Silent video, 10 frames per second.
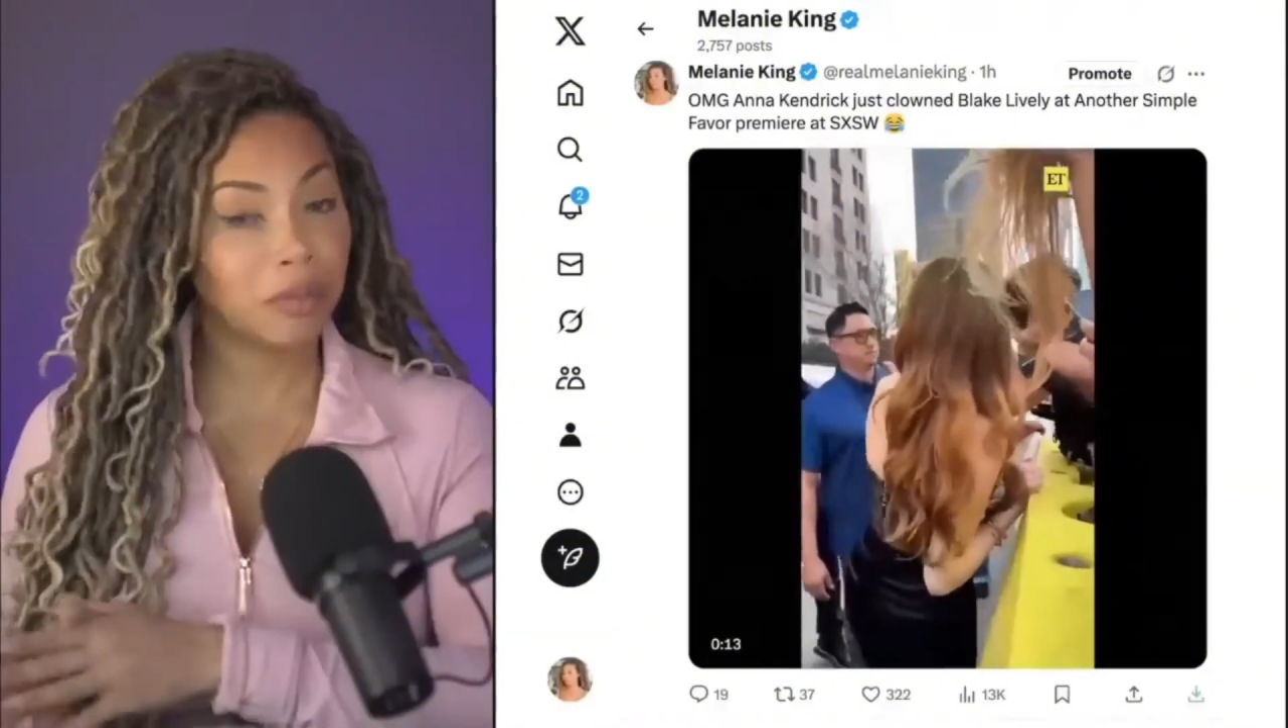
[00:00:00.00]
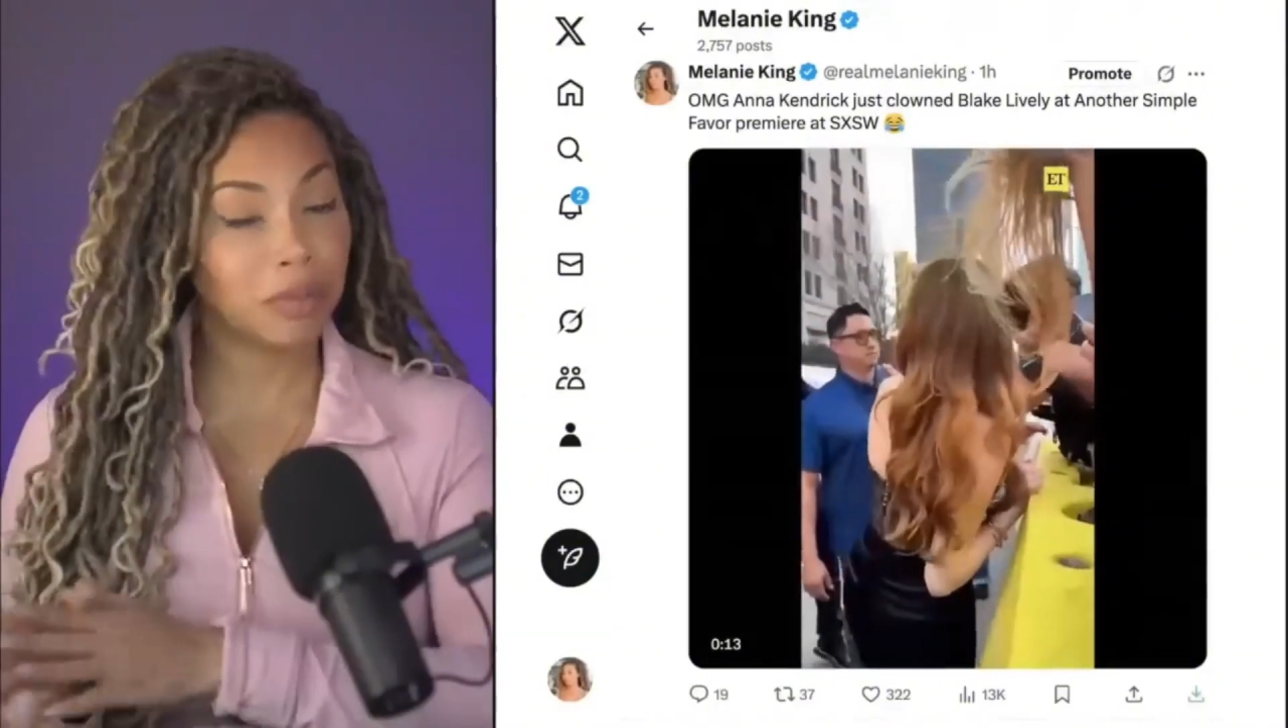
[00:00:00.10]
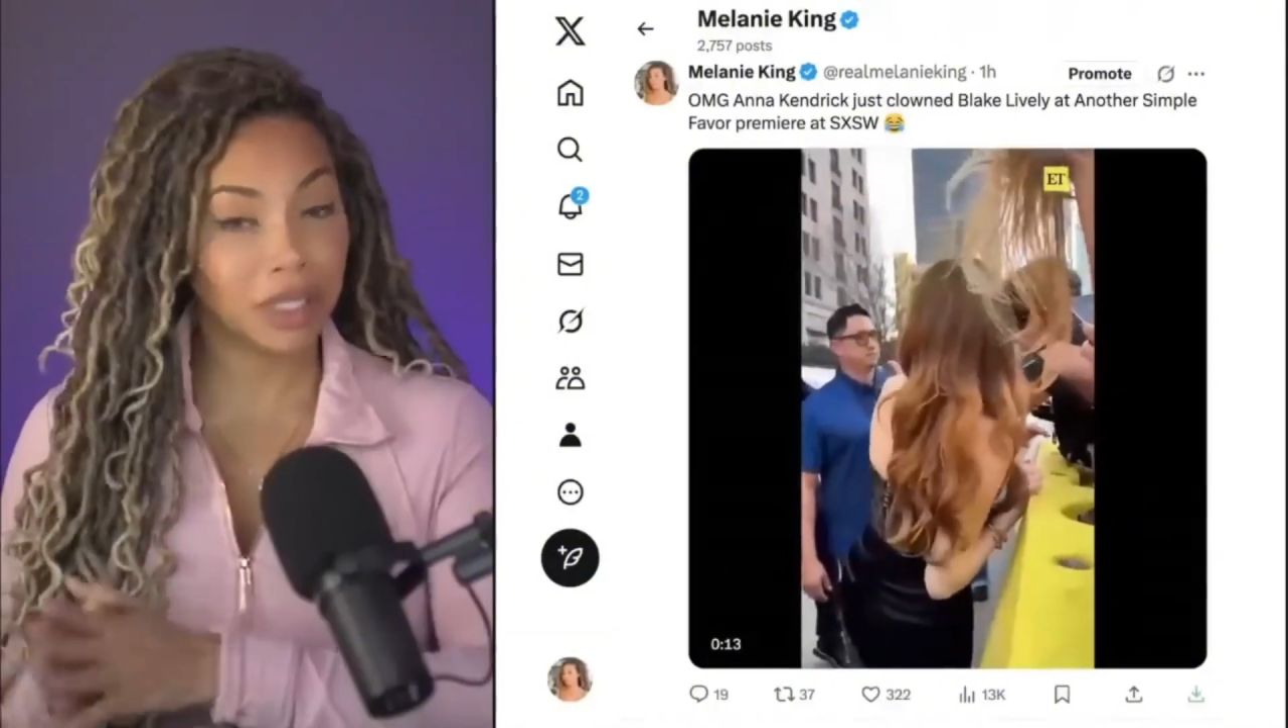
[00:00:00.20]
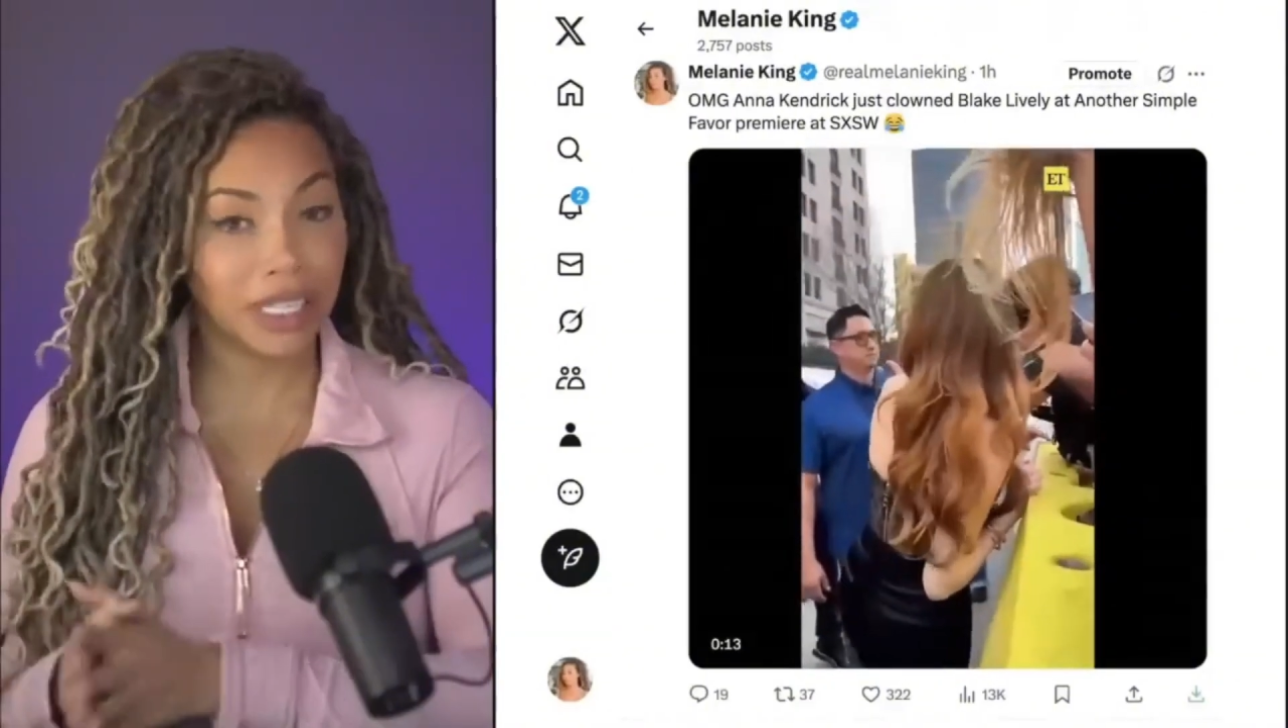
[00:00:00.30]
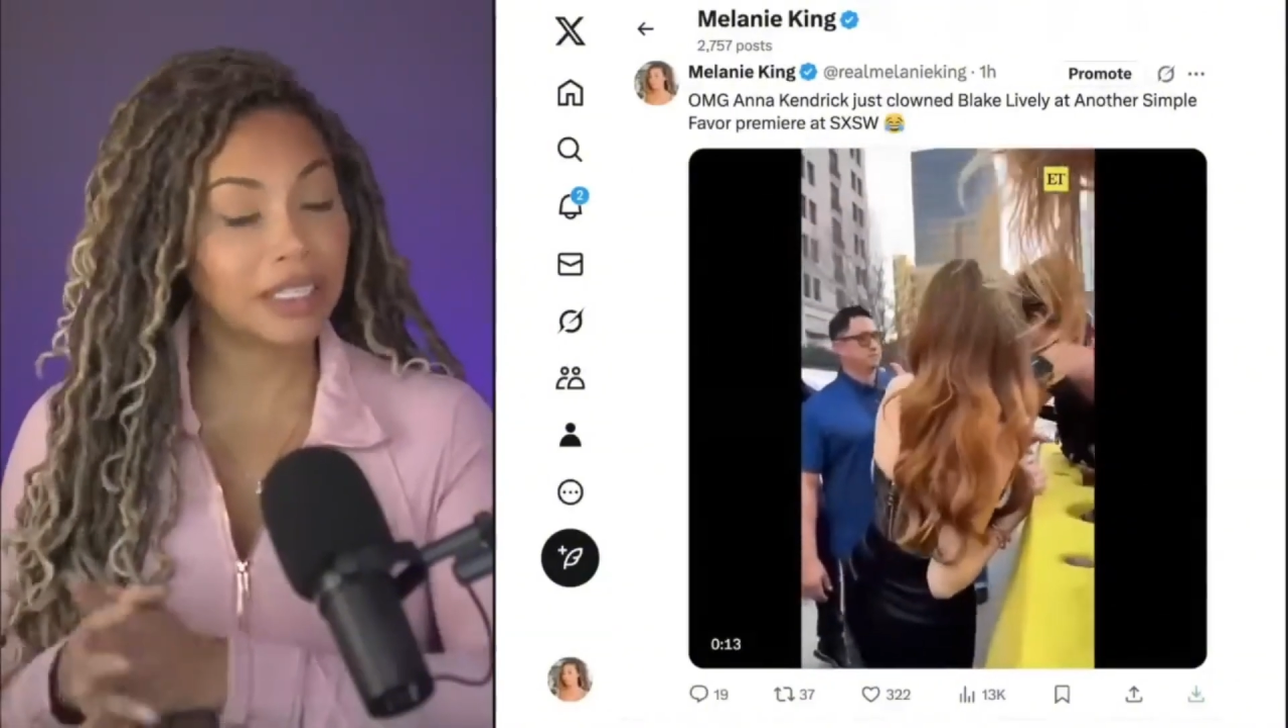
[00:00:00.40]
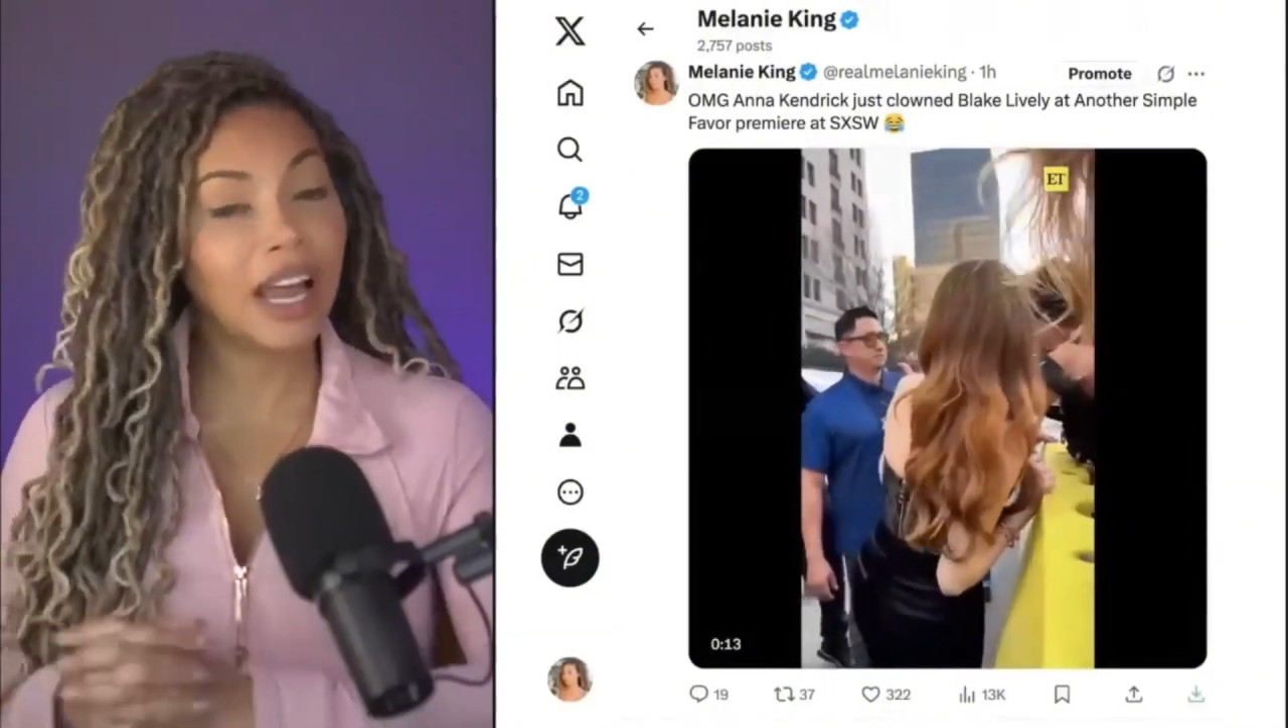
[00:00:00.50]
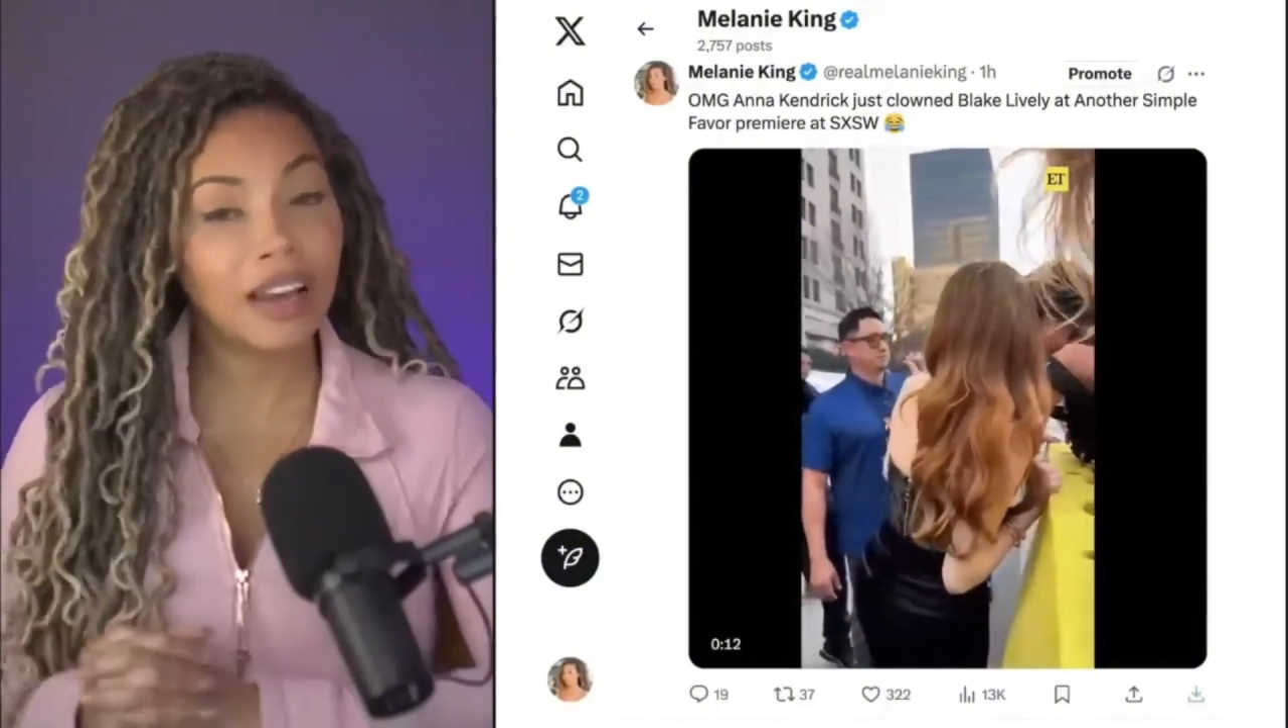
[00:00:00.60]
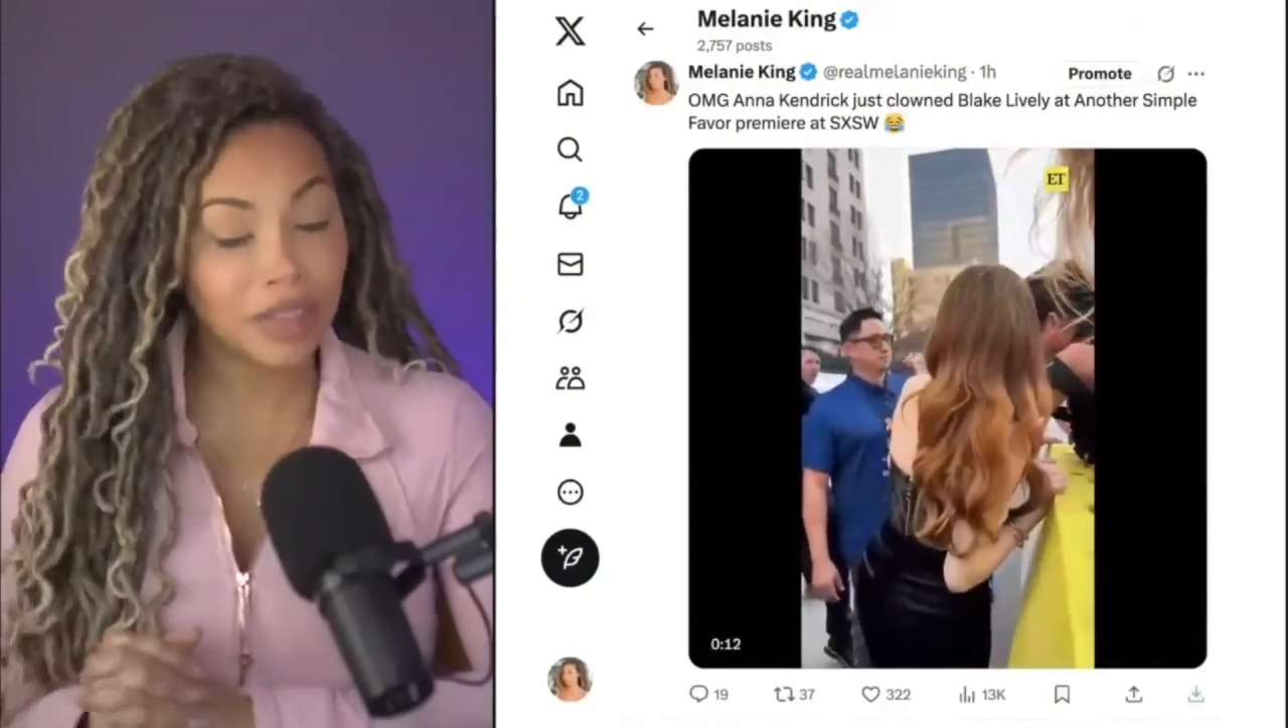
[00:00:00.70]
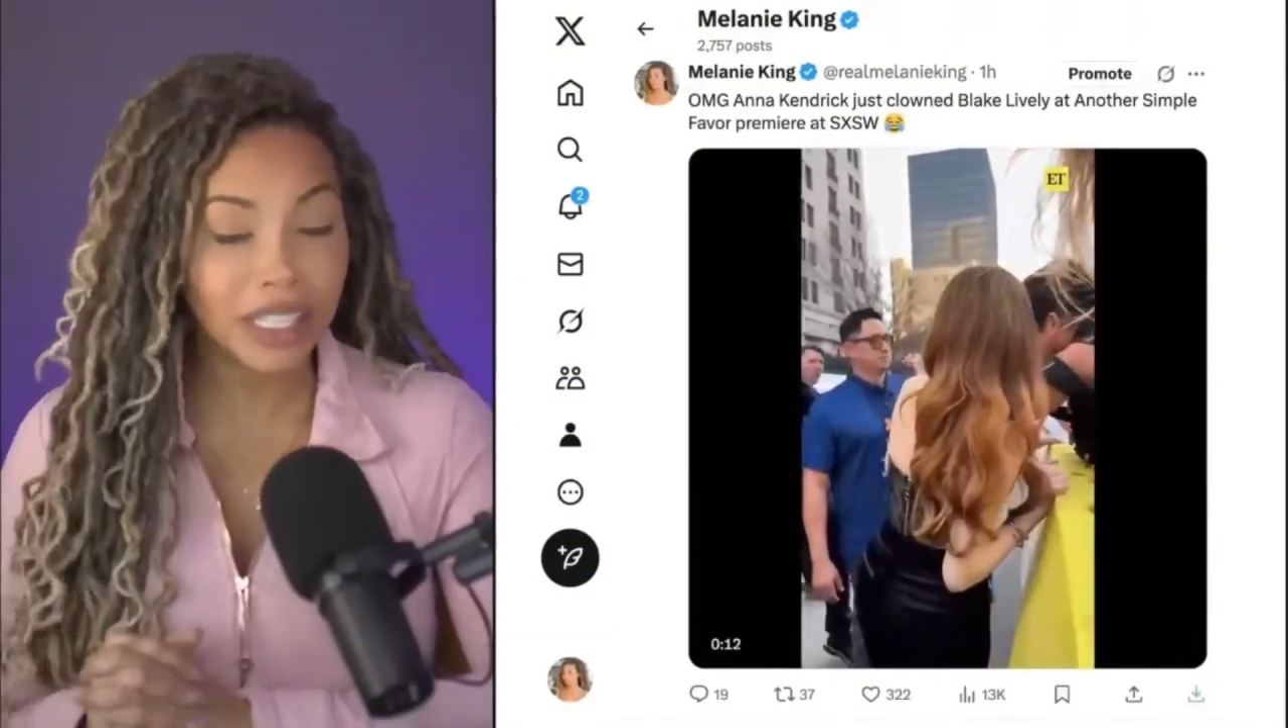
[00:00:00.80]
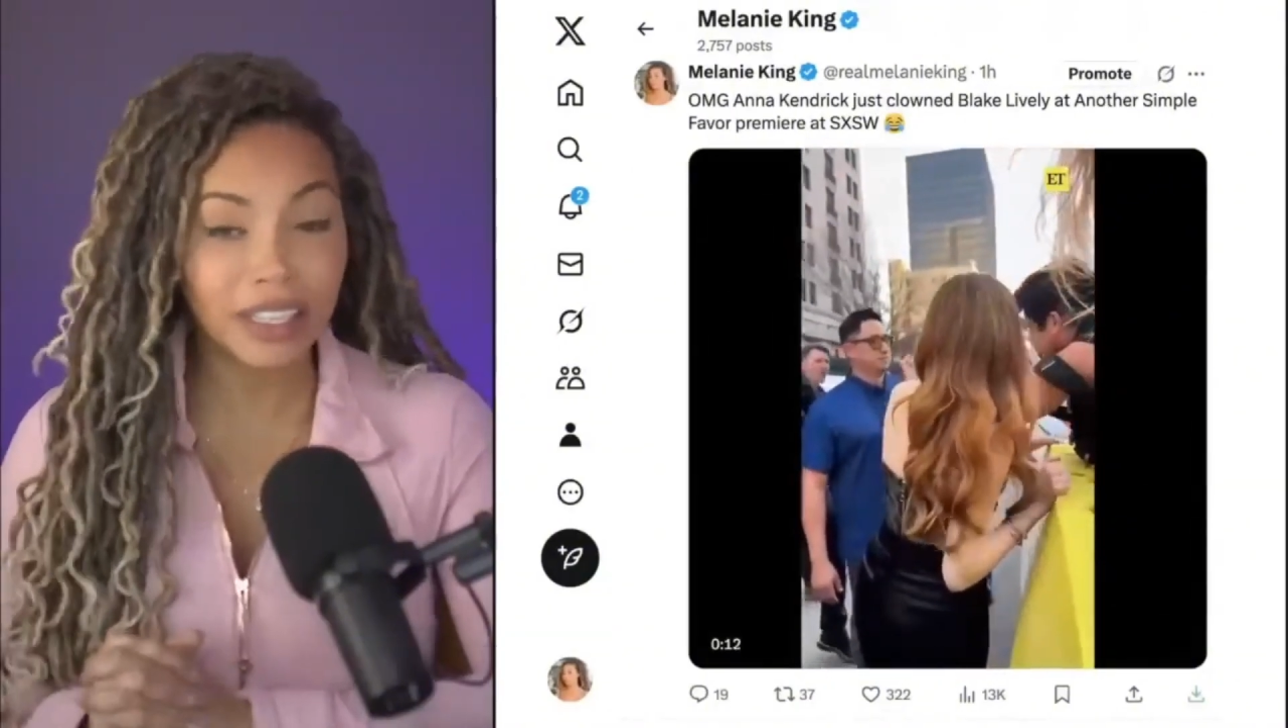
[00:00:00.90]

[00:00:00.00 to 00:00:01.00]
Blake Lively